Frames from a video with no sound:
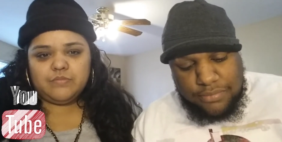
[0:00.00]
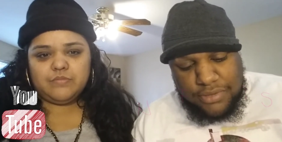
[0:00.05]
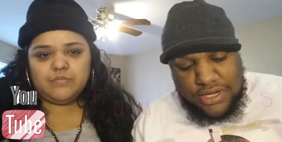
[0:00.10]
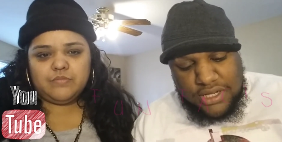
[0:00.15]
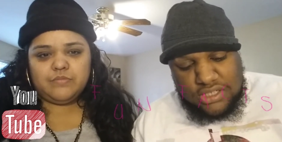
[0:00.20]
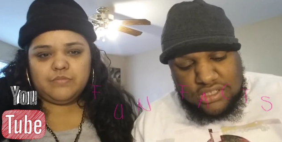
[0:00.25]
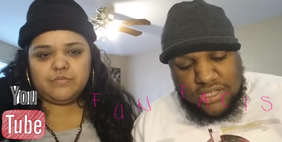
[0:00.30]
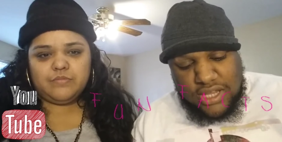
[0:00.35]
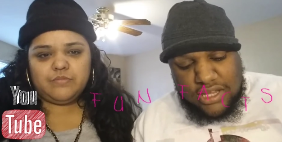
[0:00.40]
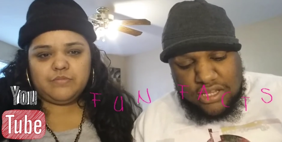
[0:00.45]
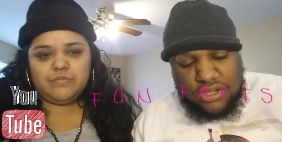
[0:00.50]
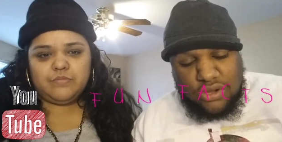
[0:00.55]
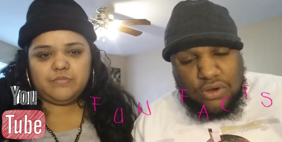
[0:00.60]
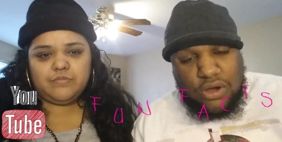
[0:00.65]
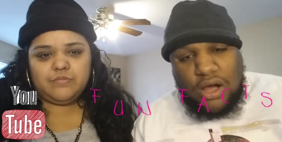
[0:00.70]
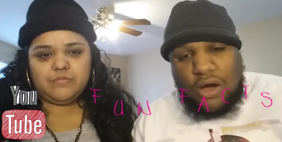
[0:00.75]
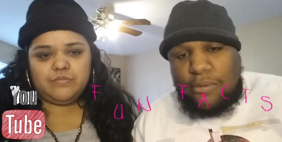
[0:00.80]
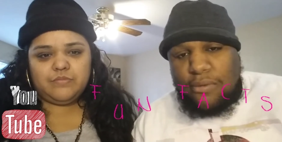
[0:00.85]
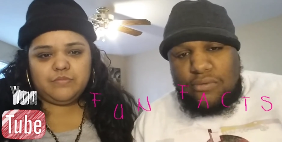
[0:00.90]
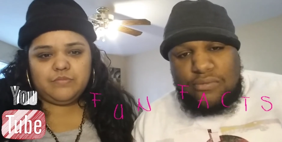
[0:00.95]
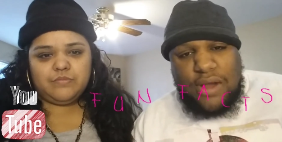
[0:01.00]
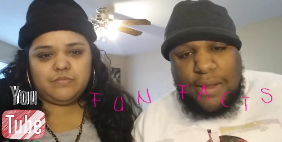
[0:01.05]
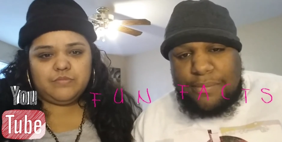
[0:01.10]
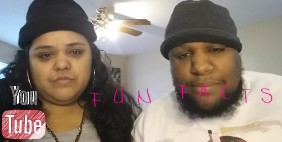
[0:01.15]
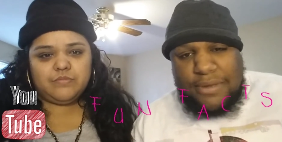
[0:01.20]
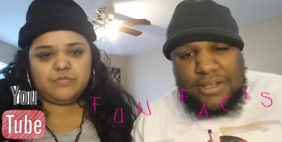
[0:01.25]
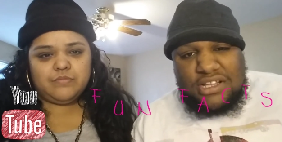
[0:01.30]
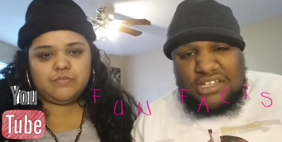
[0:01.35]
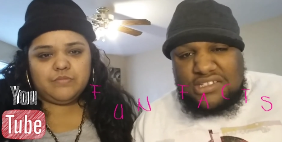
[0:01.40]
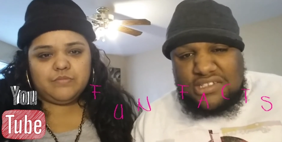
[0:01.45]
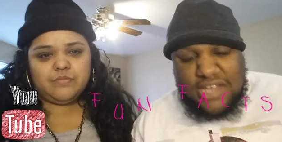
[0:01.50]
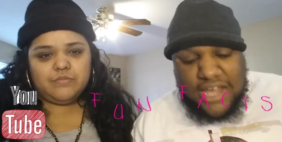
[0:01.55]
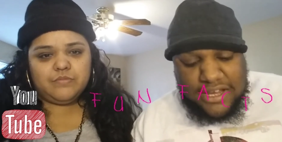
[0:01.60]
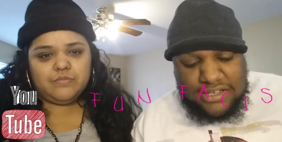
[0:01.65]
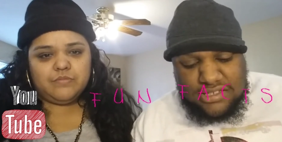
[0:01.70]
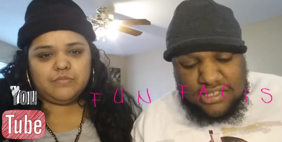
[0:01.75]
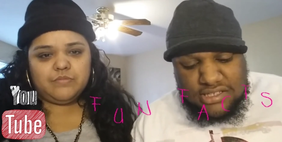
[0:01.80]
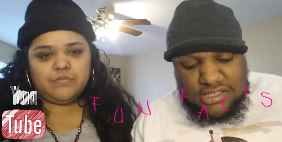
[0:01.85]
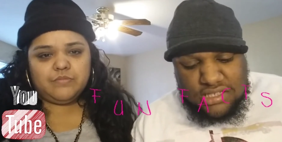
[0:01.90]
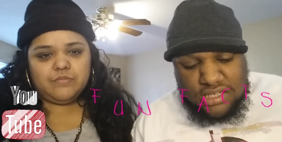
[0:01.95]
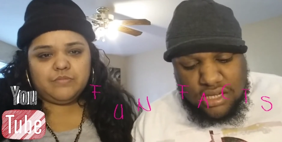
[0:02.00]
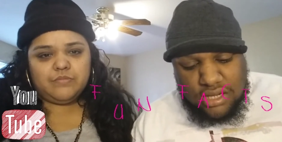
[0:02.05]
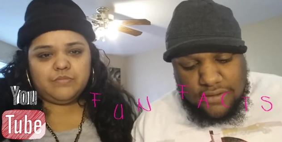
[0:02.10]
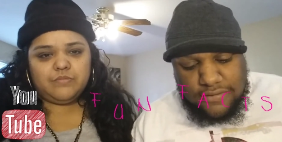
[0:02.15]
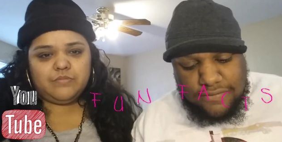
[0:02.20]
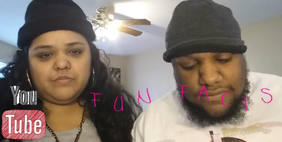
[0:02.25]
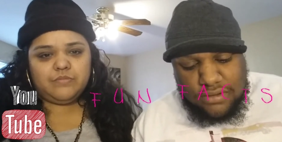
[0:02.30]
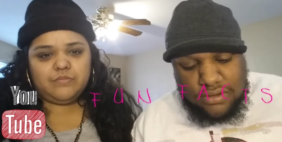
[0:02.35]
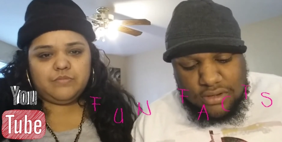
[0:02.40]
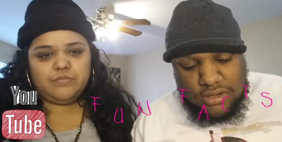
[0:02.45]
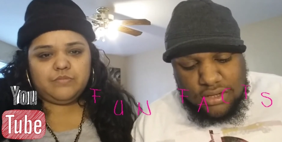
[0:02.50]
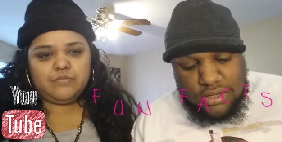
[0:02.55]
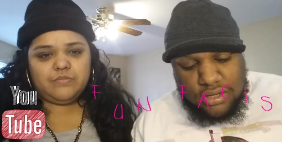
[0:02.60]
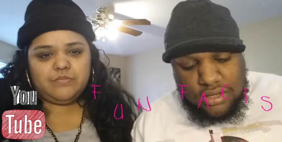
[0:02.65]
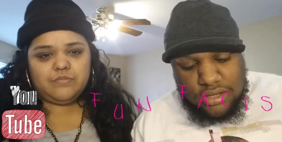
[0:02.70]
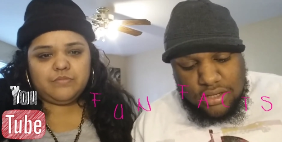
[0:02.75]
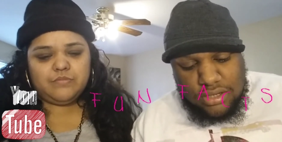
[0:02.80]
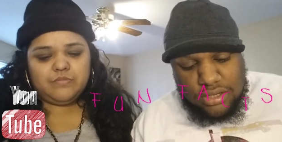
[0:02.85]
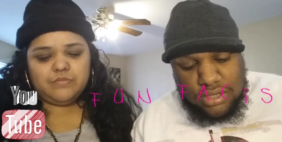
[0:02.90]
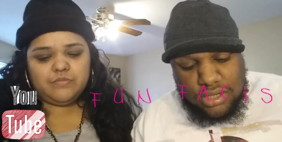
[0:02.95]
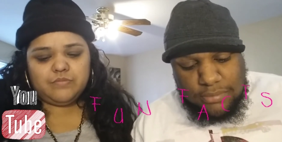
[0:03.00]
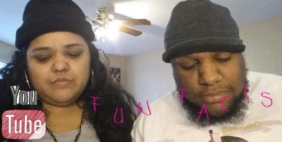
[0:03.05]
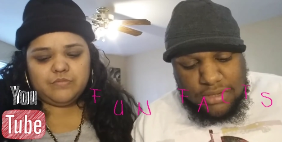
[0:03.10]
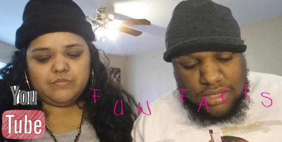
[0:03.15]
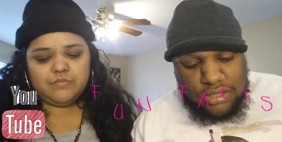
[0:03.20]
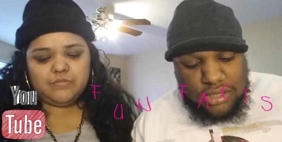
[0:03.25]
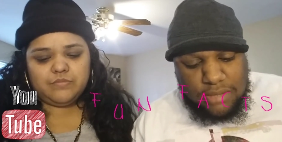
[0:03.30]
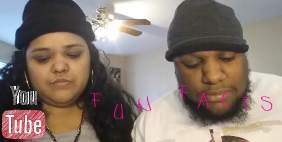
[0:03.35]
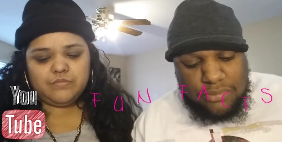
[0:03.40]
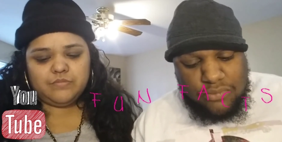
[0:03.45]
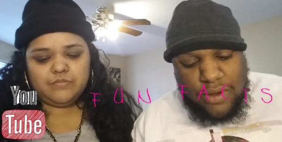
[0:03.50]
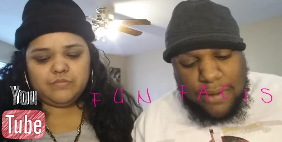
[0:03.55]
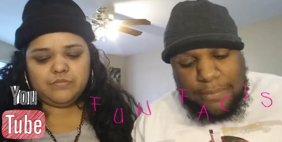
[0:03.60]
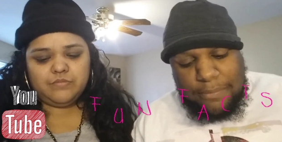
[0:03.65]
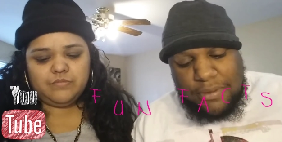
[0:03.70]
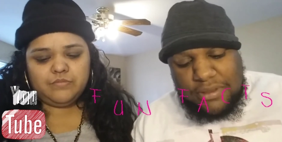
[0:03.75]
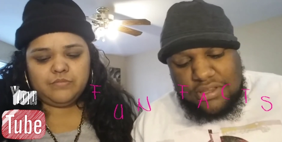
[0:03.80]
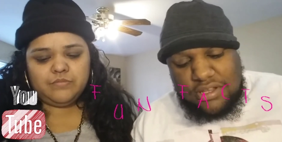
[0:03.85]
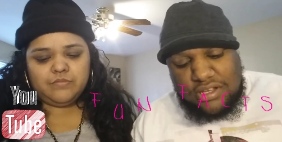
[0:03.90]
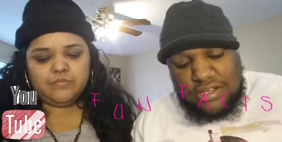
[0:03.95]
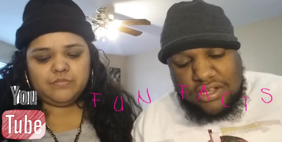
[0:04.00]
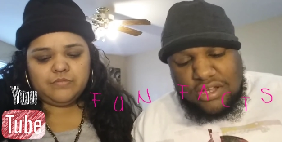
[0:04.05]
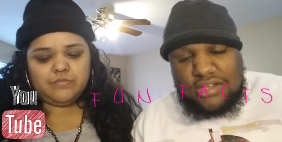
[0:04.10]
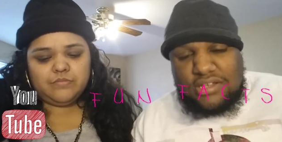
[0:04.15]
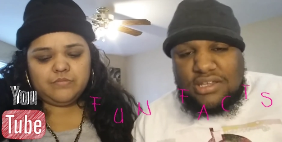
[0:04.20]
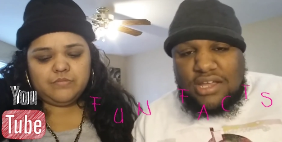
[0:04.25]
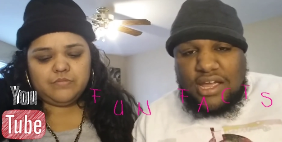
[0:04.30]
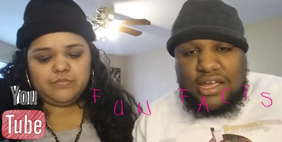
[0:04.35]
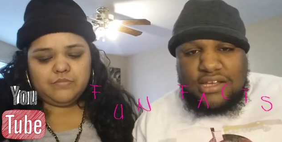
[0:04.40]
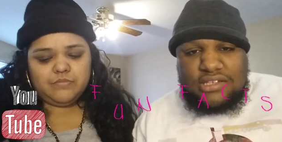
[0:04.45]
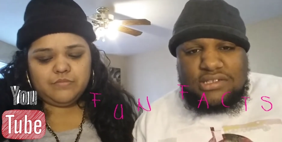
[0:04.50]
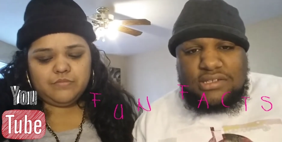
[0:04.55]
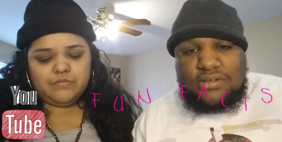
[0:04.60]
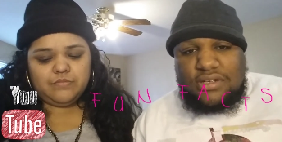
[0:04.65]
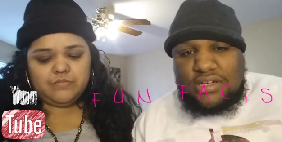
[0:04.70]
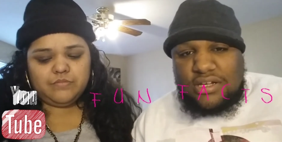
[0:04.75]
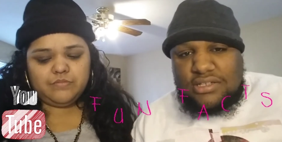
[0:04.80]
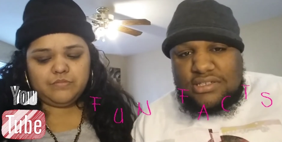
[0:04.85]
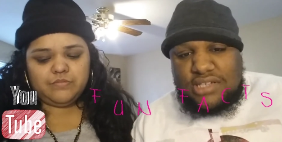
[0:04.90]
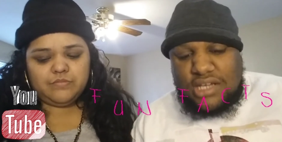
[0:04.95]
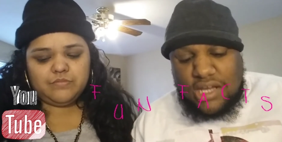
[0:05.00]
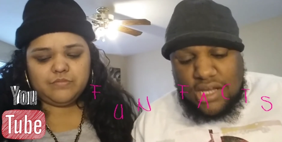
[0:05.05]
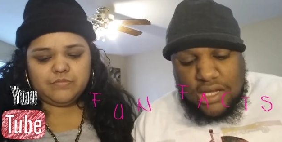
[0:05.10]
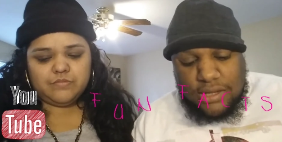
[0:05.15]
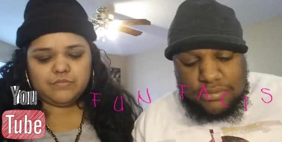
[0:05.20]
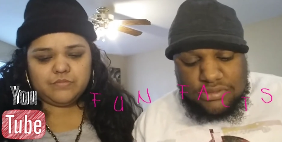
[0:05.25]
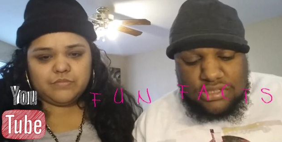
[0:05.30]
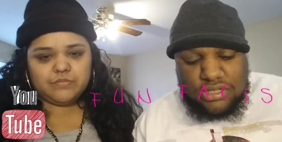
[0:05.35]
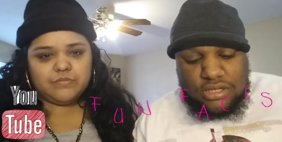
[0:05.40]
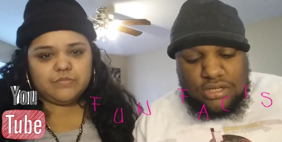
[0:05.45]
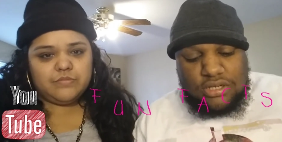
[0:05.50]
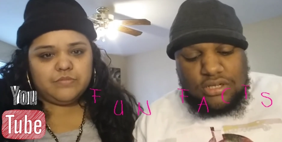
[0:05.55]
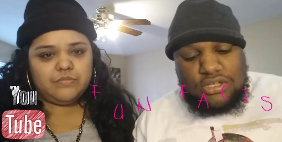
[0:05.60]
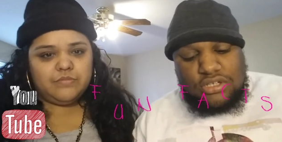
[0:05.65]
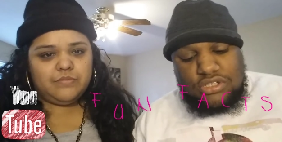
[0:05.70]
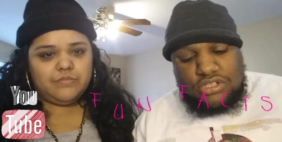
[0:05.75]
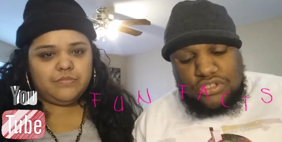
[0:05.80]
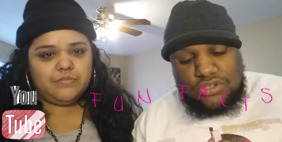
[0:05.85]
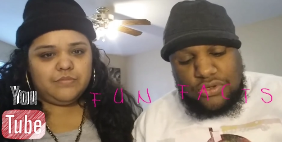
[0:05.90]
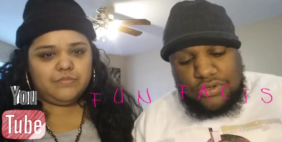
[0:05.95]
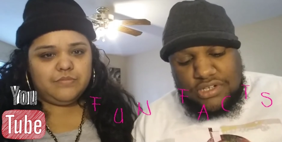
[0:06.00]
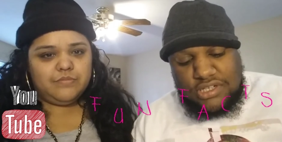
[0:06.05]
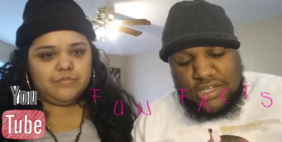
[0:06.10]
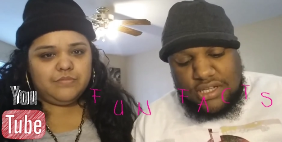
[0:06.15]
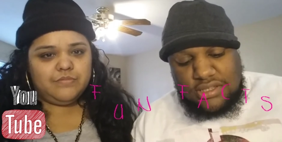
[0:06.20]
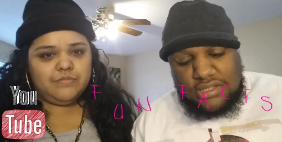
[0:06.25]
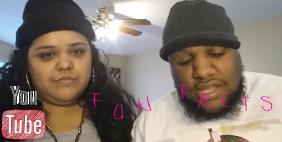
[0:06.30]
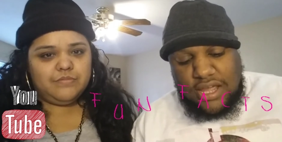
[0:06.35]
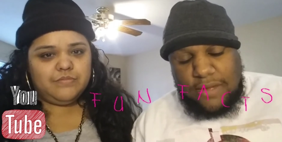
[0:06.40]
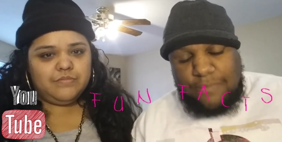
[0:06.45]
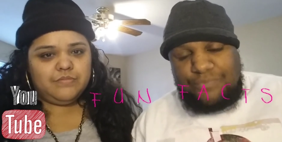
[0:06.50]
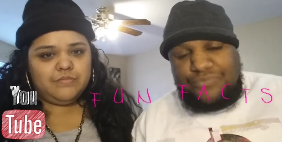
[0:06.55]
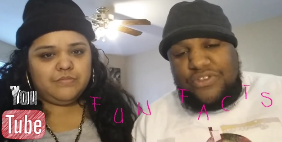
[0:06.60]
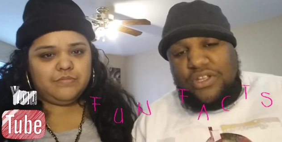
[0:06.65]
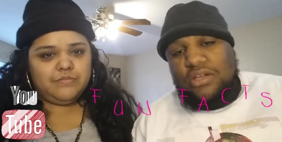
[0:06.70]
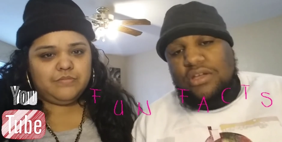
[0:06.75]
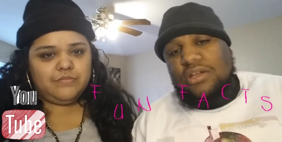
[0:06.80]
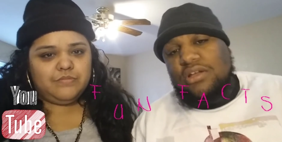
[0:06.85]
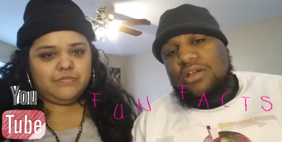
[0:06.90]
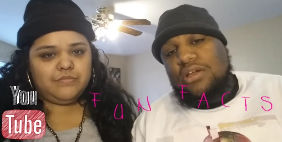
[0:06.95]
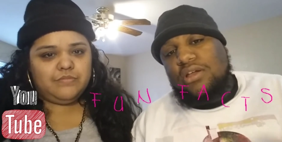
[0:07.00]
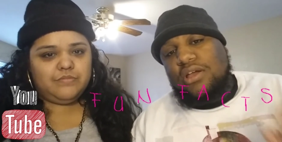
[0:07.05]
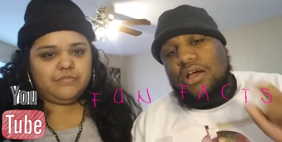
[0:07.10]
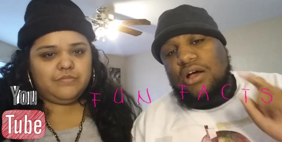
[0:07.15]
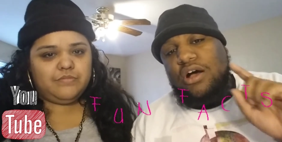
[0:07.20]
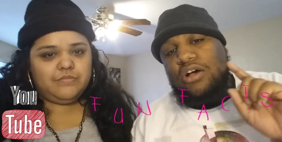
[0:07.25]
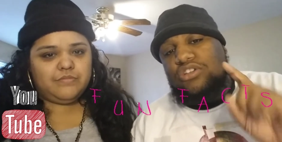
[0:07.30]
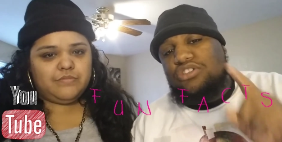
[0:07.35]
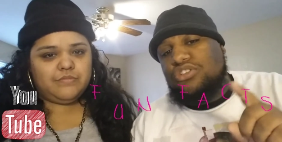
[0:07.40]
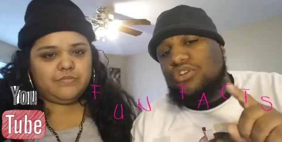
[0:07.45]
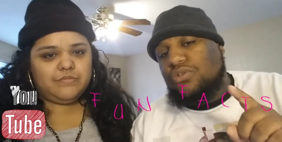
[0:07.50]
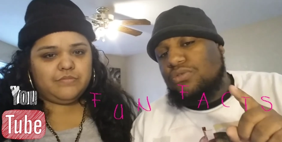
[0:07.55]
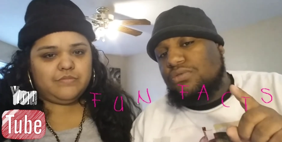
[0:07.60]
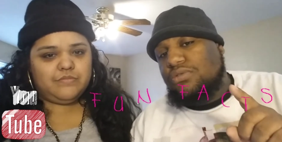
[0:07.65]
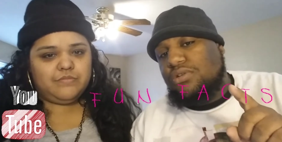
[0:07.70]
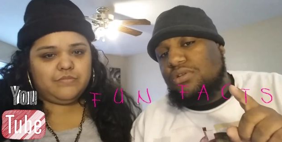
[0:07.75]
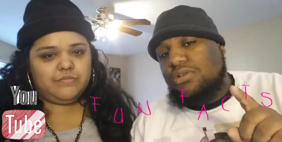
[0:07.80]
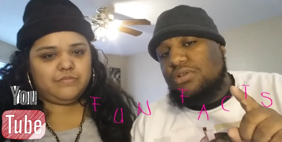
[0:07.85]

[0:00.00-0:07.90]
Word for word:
Speaker 1: but he's like, "Yo, I'll rap about this gangster stuff. Let me let me rap about the good days and good times." So he did that also